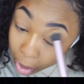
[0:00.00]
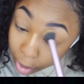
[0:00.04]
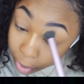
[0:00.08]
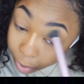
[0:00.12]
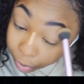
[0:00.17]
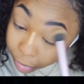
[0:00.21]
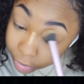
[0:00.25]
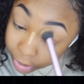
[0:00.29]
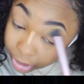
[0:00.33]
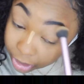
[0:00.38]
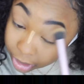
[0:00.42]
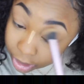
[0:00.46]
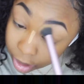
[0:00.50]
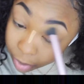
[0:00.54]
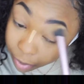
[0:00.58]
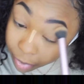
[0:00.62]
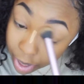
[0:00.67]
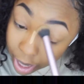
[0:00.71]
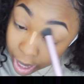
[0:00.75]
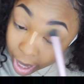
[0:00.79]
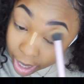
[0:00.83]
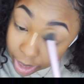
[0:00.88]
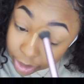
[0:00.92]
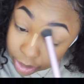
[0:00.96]
blended on my
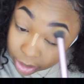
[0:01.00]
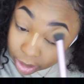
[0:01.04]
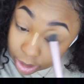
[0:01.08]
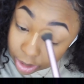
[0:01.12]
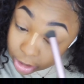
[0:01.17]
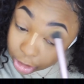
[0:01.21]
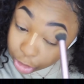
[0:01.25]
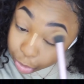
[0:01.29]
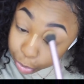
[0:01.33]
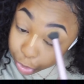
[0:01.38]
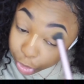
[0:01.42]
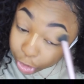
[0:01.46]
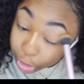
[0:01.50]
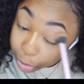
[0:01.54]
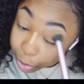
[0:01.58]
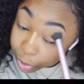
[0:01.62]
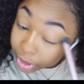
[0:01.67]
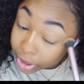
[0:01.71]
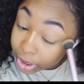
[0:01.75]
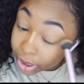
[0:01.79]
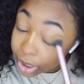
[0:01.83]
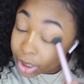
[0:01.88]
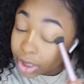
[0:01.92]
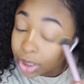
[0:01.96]
eyes, because the Beauty
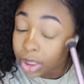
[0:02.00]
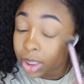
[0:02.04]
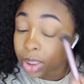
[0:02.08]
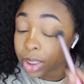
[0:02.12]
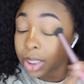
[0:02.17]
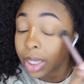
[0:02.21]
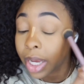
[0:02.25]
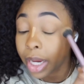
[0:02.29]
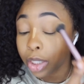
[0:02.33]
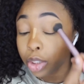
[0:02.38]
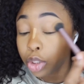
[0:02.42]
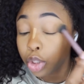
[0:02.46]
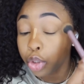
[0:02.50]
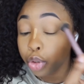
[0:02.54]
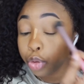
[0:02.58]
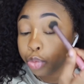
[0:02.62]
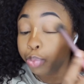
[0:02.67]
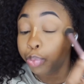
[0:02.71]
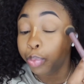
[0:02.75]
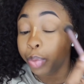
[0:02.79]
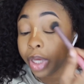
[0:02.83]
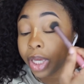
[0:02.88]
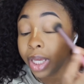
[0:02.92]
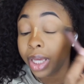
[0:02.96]
Blender is just like too
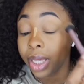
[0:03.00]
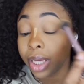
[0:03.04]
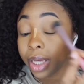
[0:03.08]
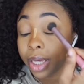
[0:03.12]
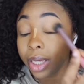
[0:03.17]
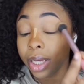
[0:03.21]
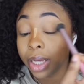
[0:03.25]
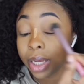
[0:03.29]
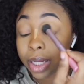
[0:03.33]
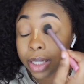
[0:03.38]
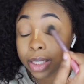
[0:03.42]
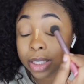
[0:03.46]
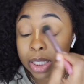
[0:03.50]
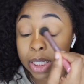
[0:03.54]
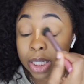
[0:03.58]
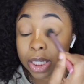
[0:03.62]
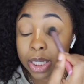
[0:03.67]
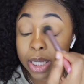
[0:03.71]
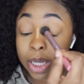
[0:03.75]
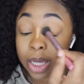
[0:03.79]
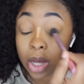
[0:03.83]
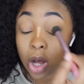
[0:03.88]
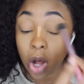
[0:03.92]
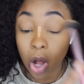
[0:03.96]
big to
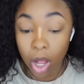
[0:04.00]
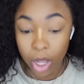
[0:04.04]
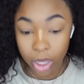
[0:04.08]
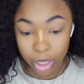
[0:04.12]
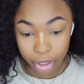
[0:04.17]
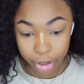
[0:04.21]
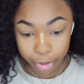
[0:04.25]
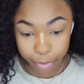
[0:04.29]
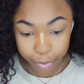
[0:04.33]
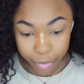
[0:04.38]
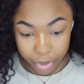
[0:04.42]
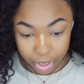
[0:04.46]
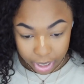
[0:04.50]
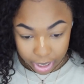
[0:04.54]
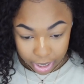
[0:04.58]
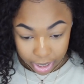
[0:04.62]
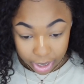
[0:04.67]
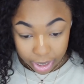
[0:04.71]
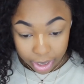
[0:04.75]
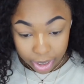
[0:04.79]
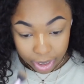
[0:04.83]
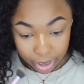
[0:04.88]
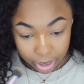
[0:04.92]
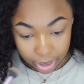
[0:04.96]
get all up
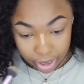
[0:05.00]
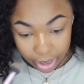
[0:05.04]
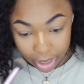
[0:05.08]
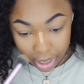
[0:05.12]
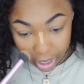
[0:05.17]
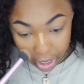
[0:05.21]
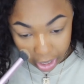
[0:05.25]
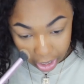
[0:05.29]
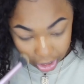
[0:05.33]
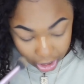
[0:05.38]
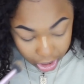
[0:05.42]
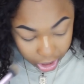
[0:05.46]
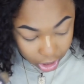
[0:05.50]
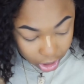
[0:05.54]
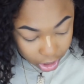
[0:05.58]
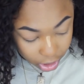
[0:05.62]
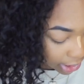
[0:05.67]
in there, you know.